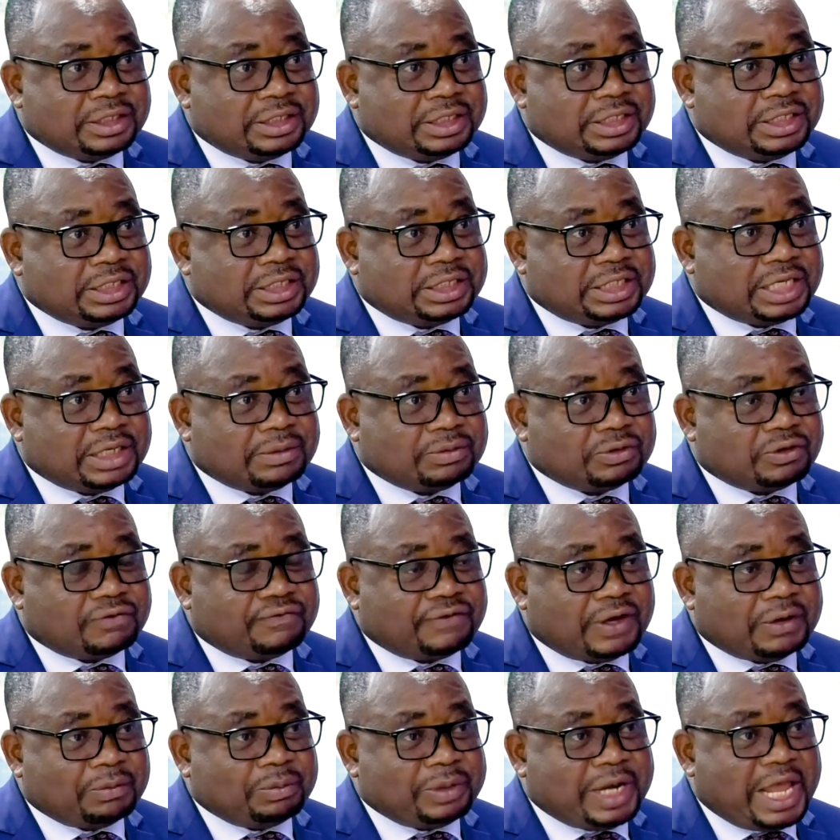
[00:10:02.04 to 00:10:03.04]
in terms
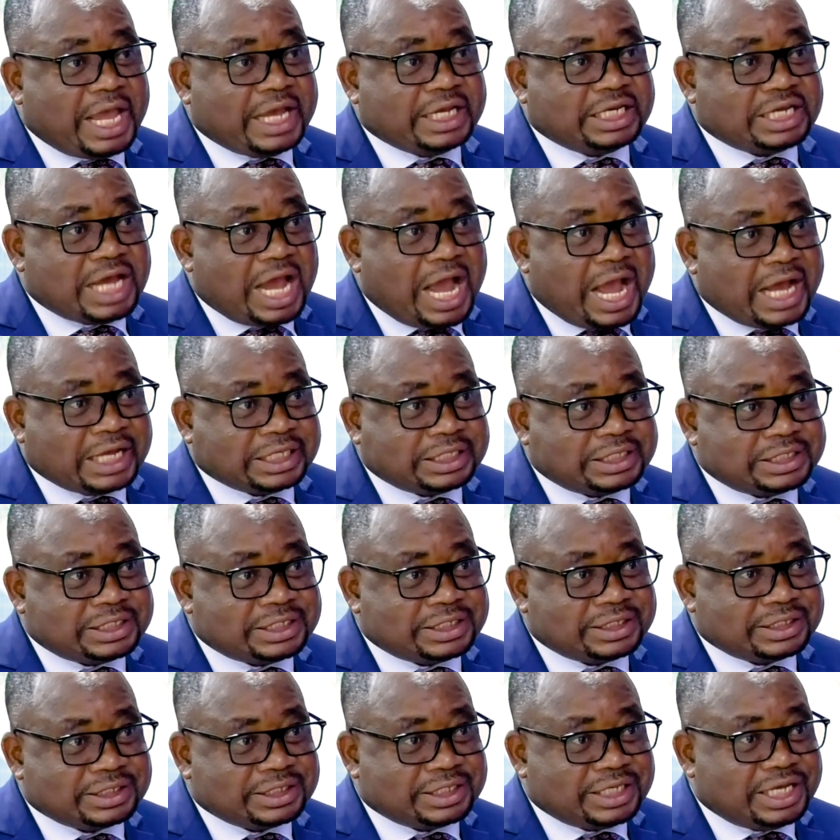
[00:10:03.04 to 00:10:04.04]
of applied
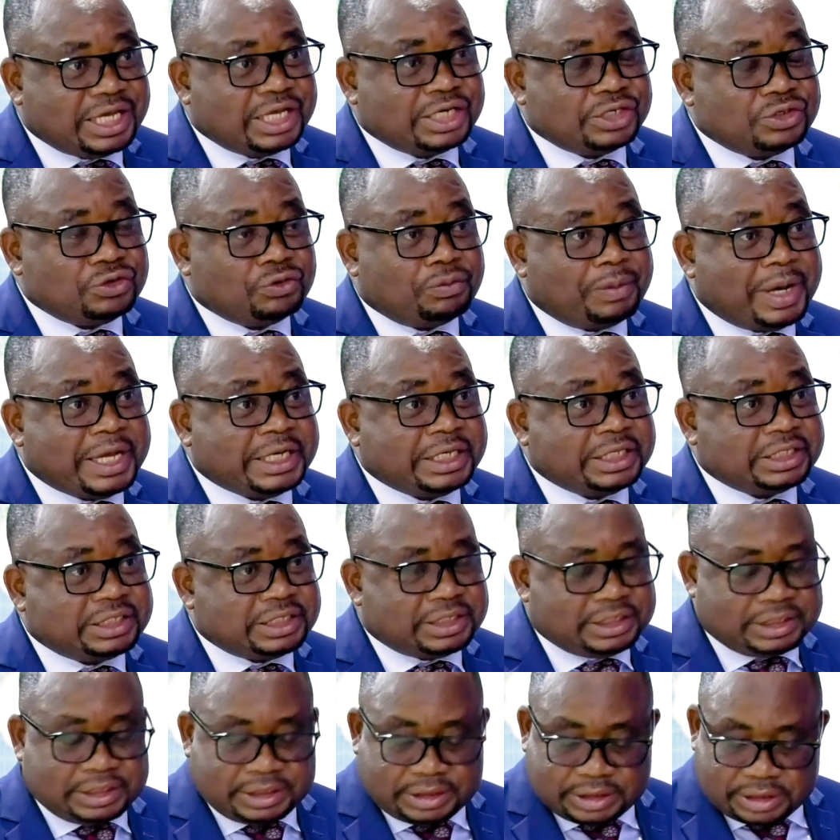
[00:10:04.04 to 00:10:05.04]
arts and
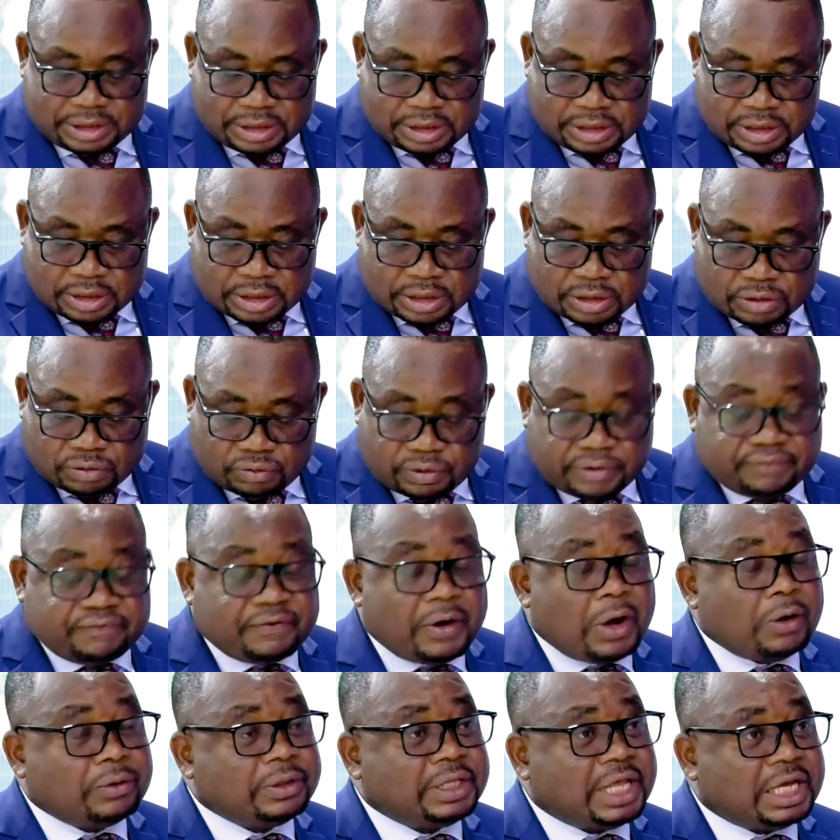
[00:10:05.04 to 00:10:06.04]
humanities. We
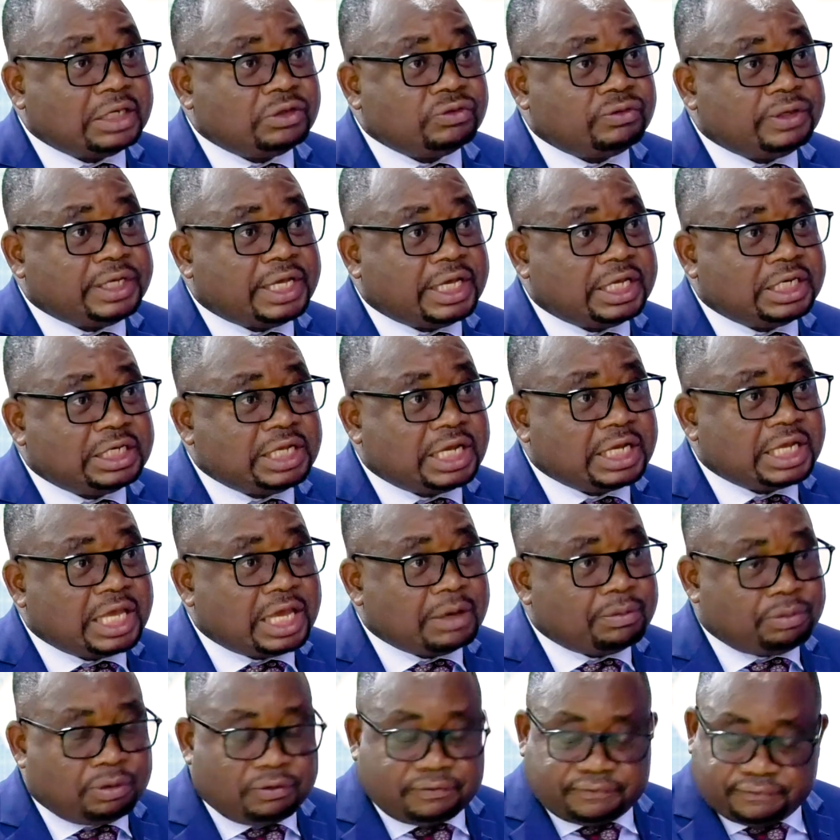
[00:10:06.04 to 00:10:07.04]
found that we had a
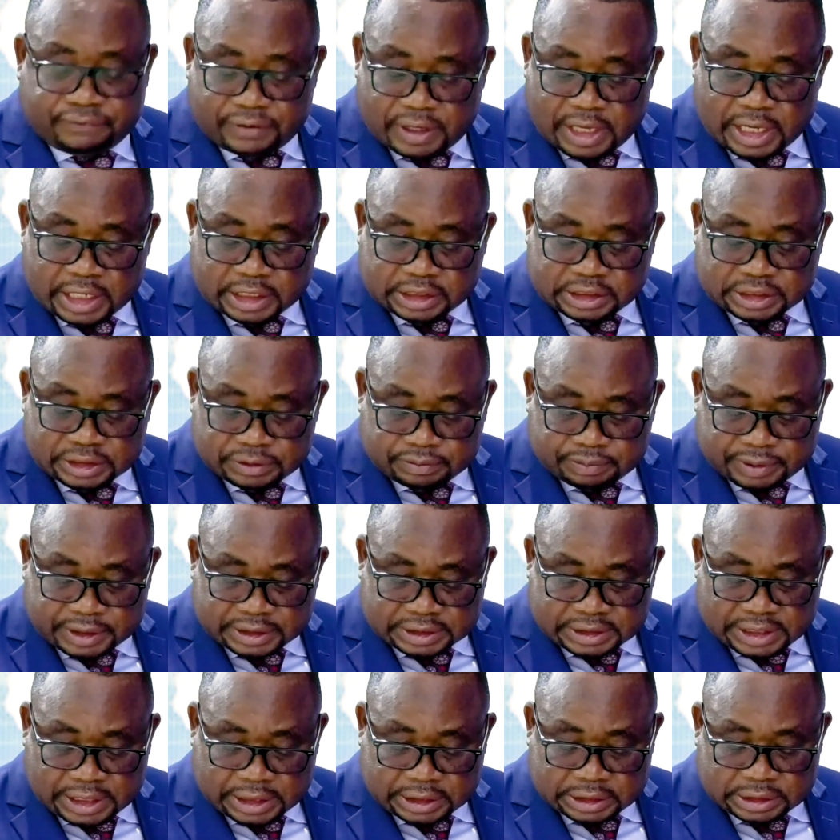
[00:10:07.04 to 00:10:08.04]
gap of
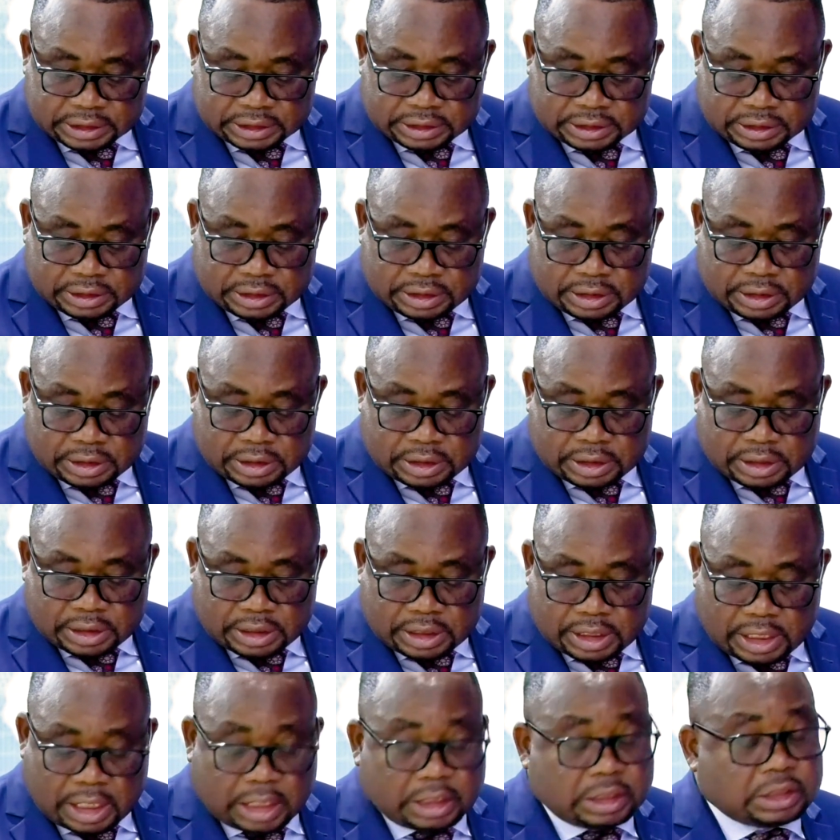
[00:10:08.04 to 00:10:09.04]
18%.
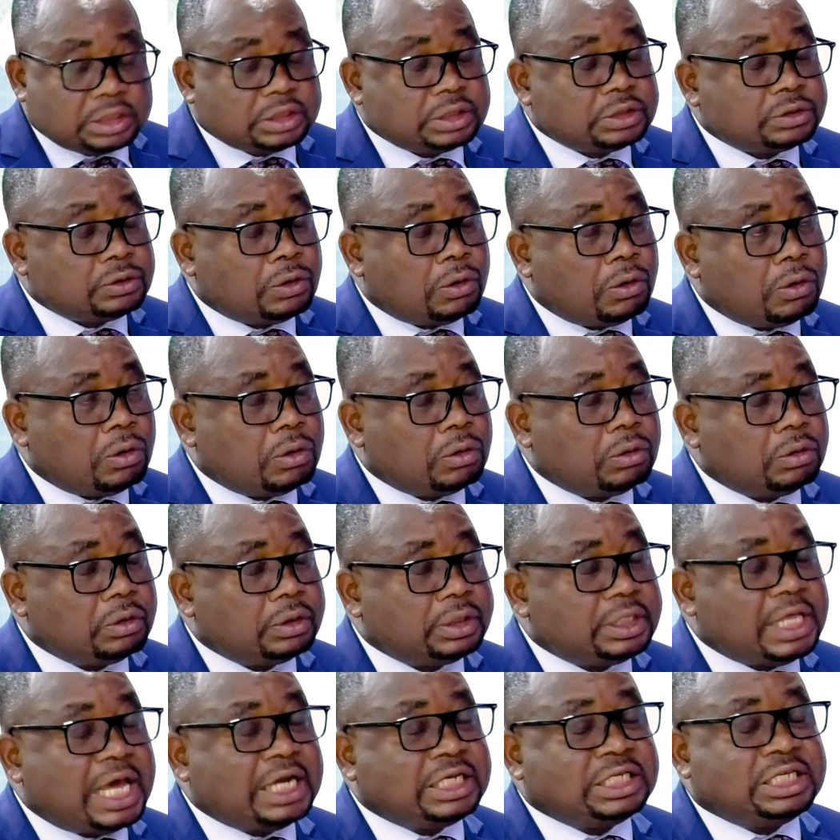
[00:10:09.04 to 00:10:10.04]
And so
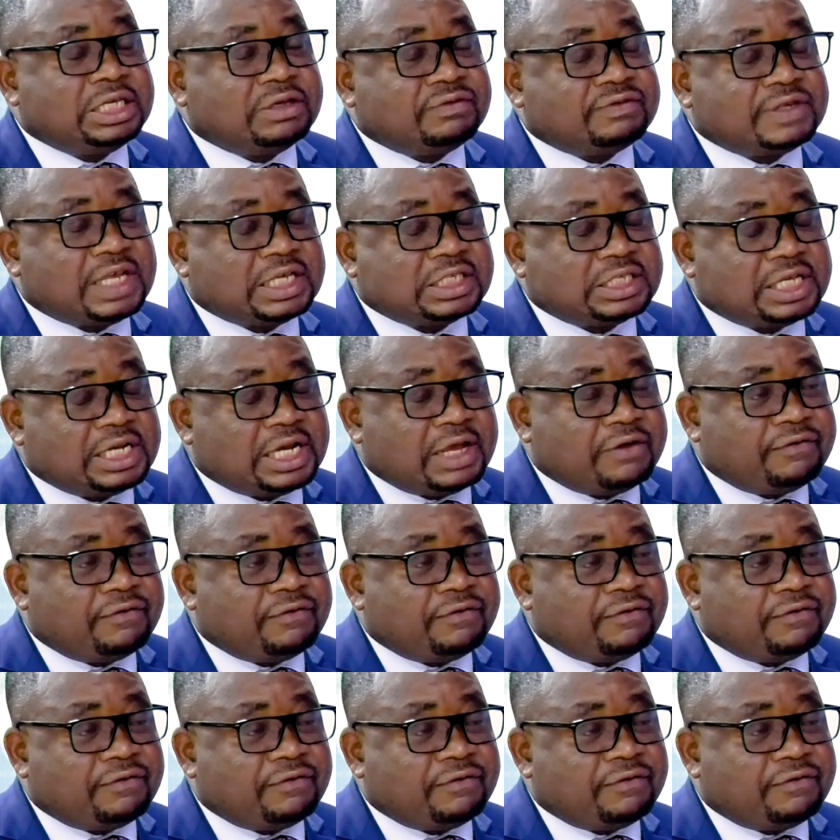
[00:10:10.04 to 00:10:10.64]
that gives us an